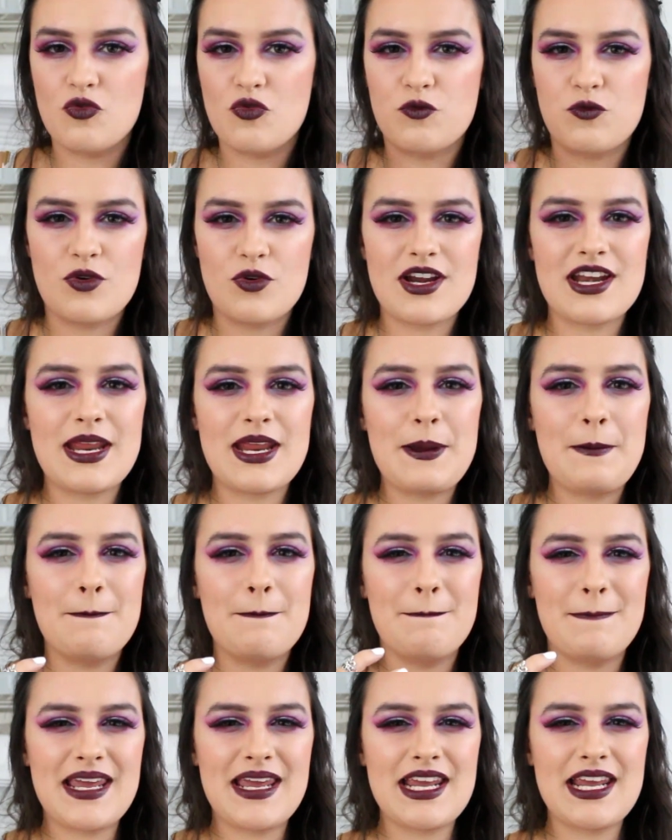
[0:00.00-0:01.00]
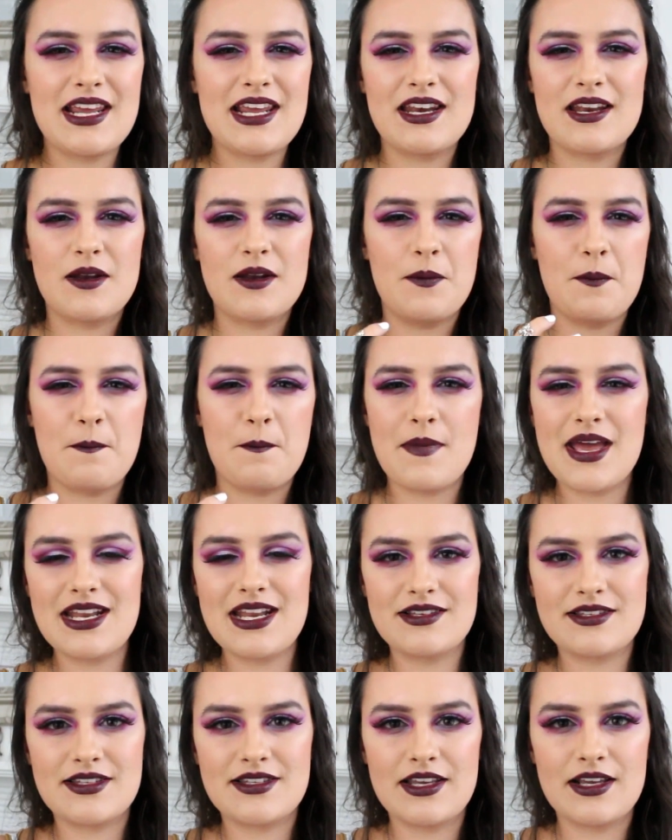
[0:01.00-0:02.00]
really mean and
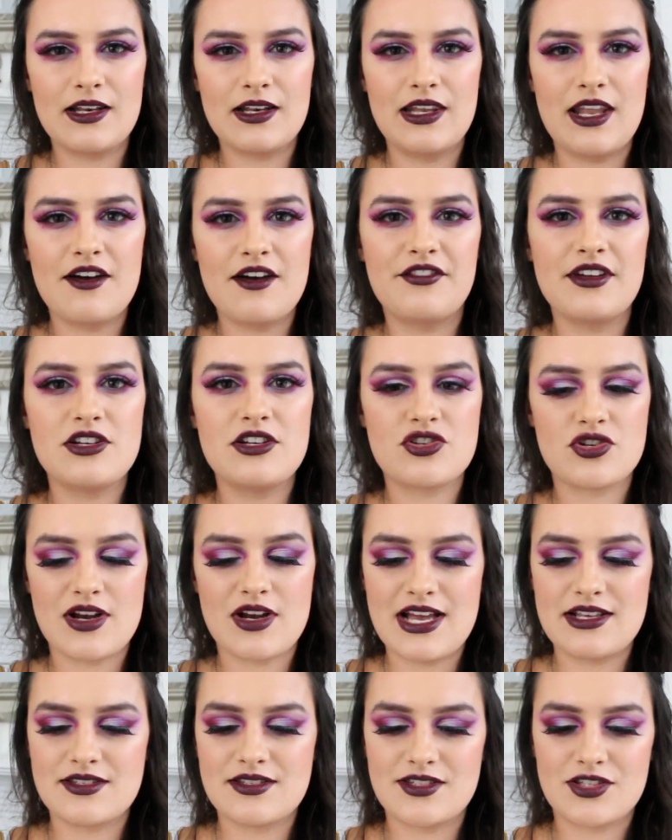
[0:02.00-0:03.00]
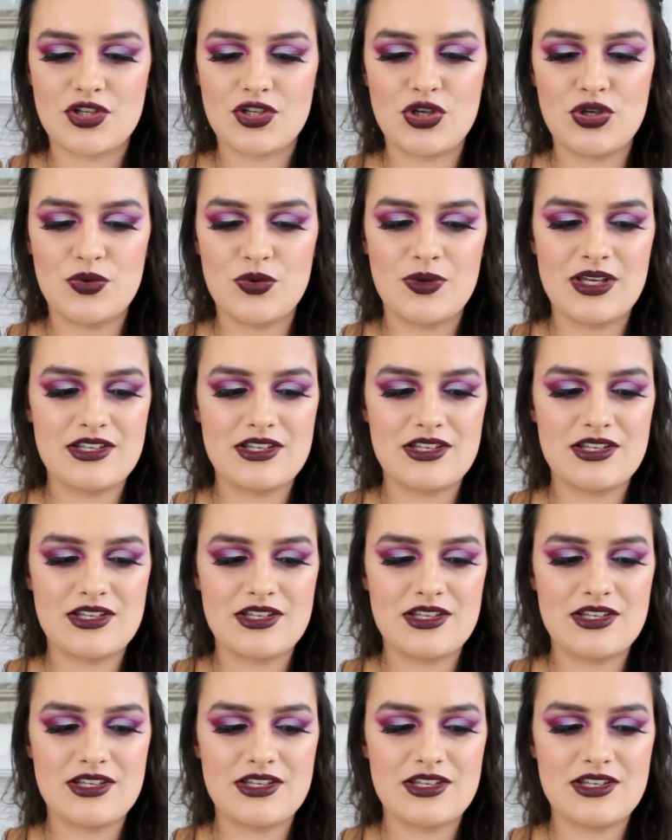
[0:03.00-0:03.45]
menacing love interest who